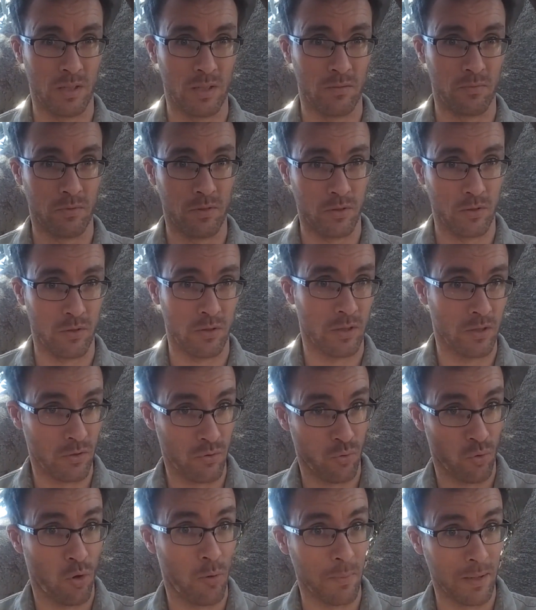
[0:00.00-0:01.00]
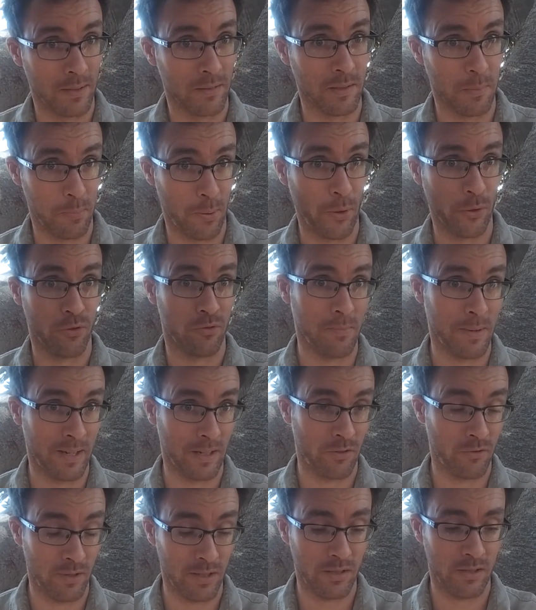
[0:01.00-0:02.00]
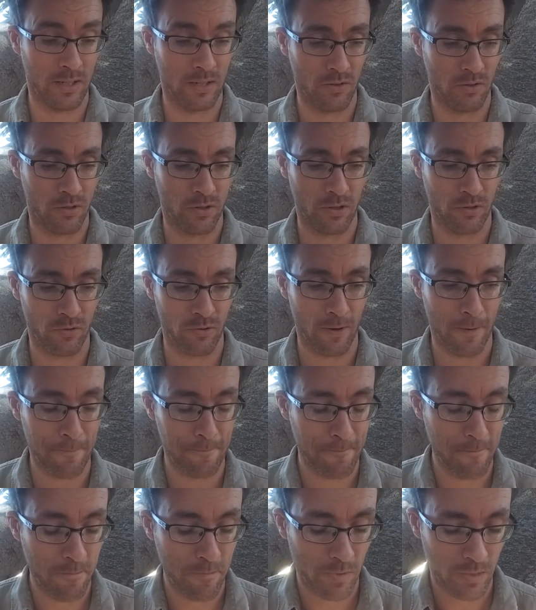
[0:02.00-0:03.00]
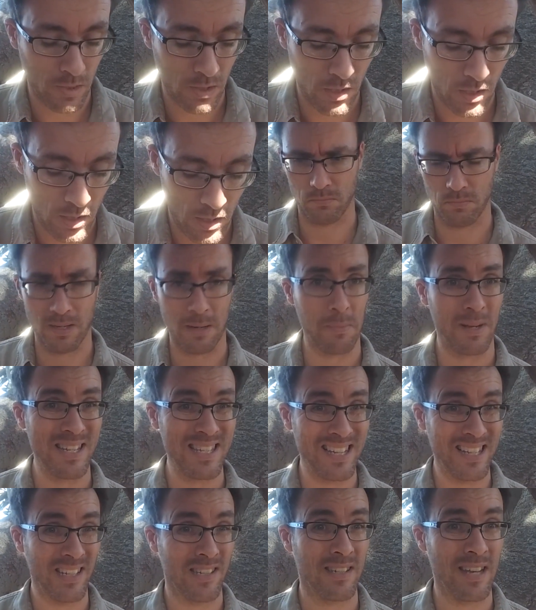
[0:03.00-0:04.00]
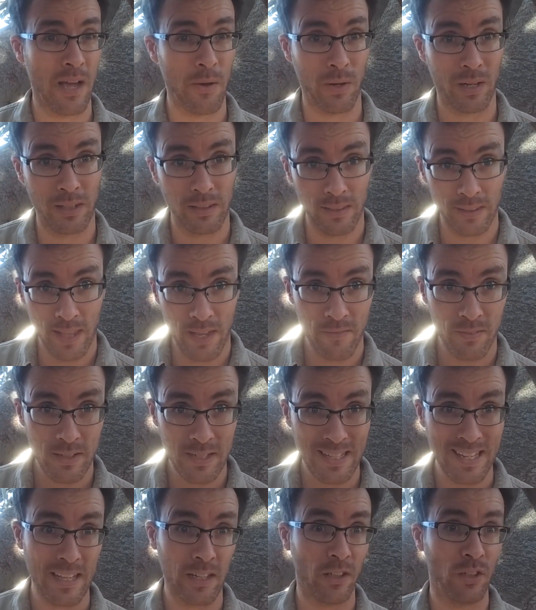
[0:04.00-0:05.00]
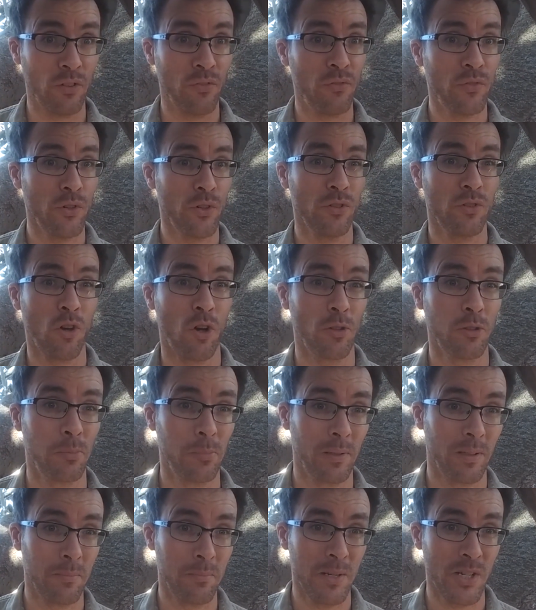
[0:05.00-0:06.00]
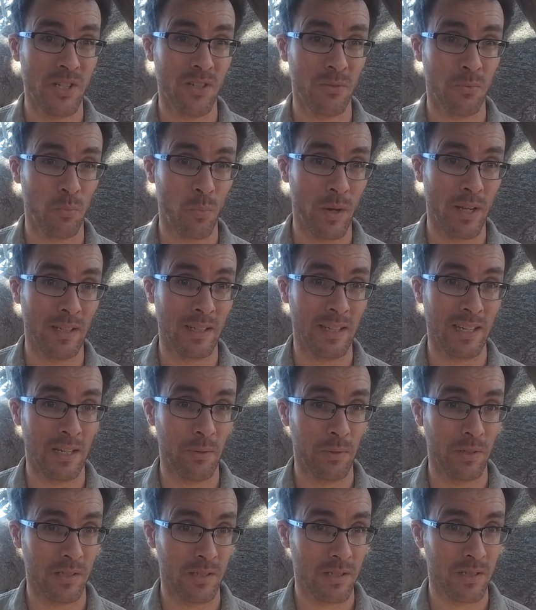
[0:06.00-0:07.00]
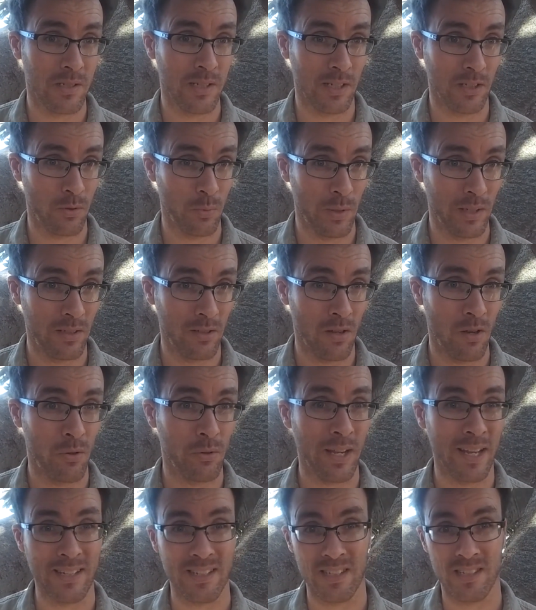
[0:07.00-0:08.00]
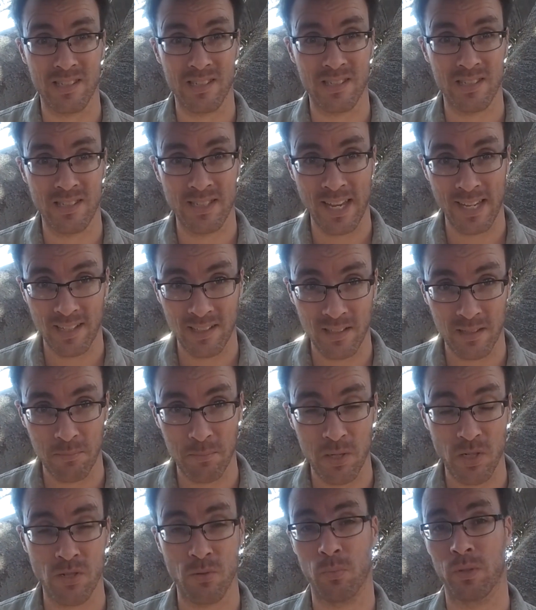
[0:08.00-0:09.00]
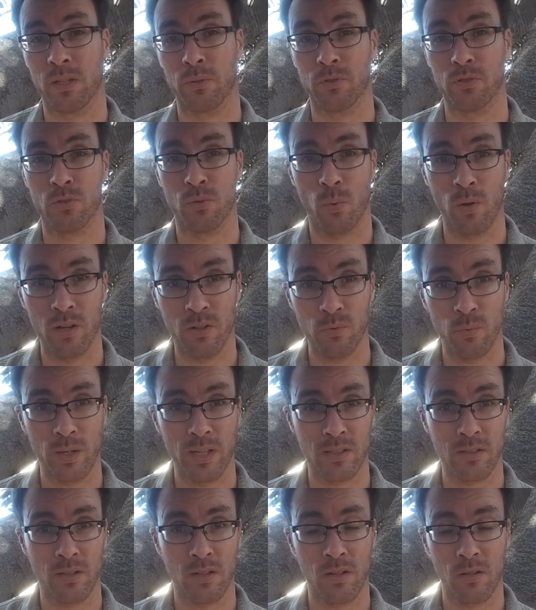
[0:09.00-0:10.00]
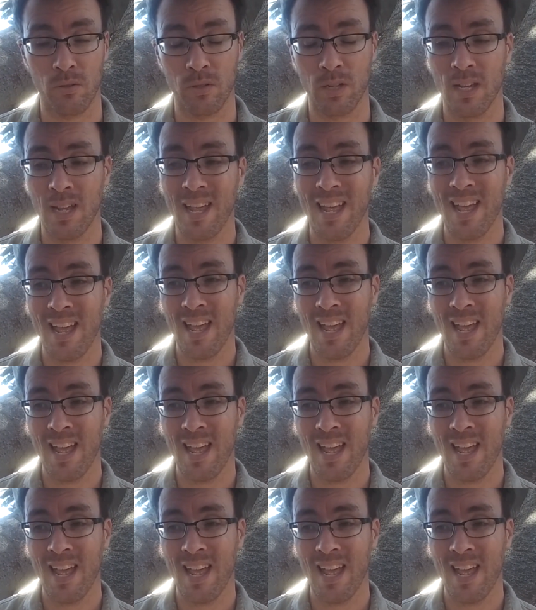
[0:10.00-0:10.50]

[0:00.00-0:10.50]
well, the trauma, the post-traumatic stress syndrome. Now, my son is now 11. He had his first hospital admission when he was 6 weeks old, had his second admission when he was 12 weeks old,